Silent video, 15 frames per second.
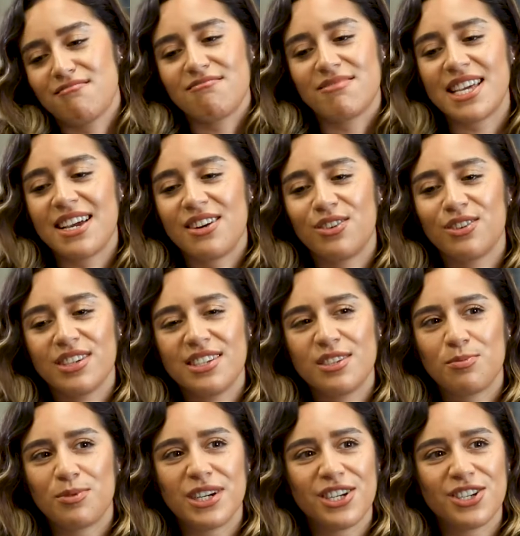They're all
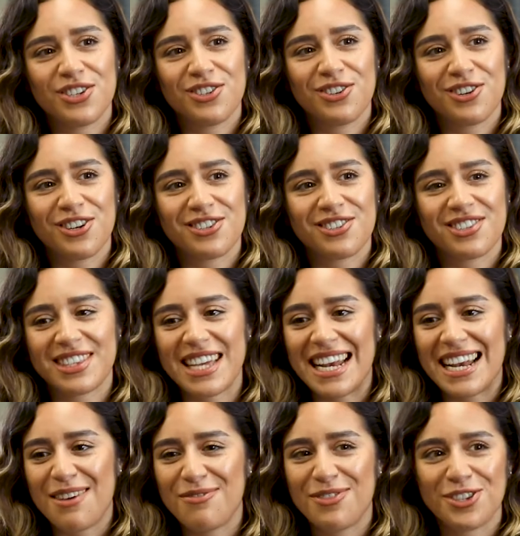inspirational because they
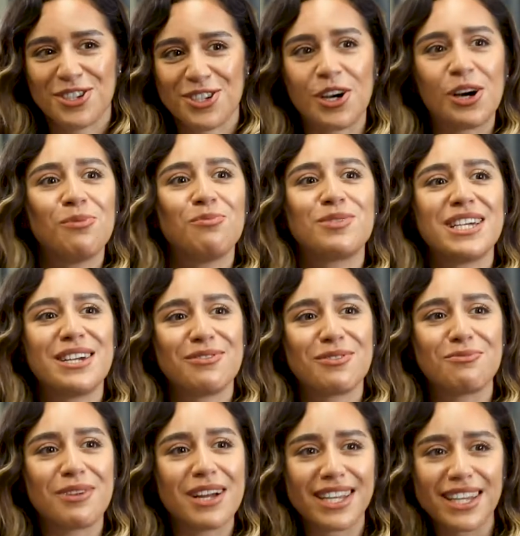never stopped, even
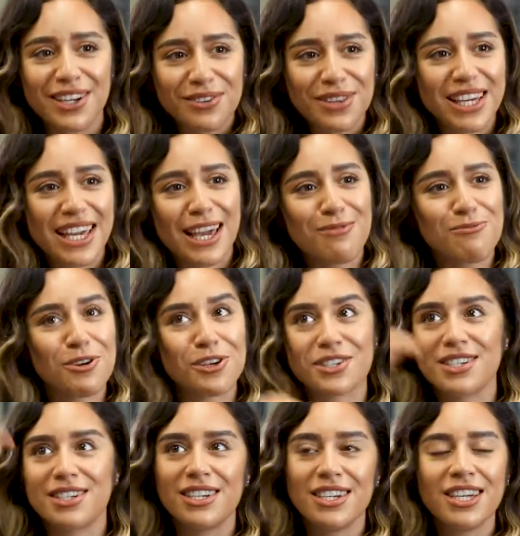when, the game
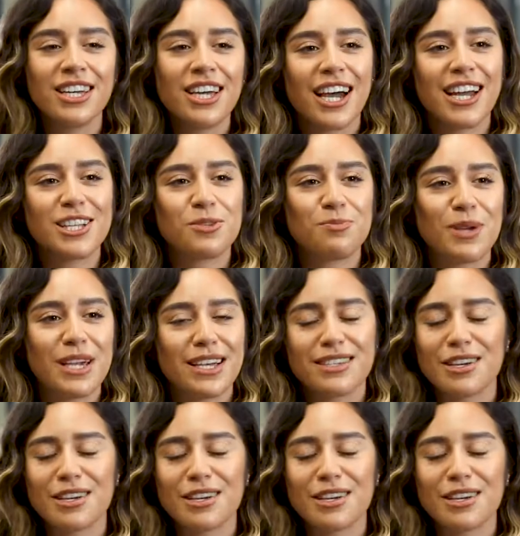wasn't at its peak.